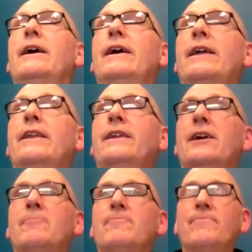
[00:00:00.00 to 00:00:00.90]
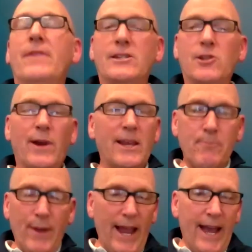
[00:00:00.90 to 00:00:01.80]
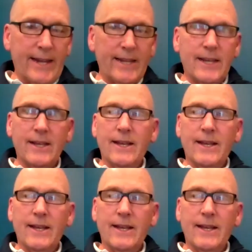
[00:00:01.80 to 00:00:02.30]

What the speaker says: And so I get back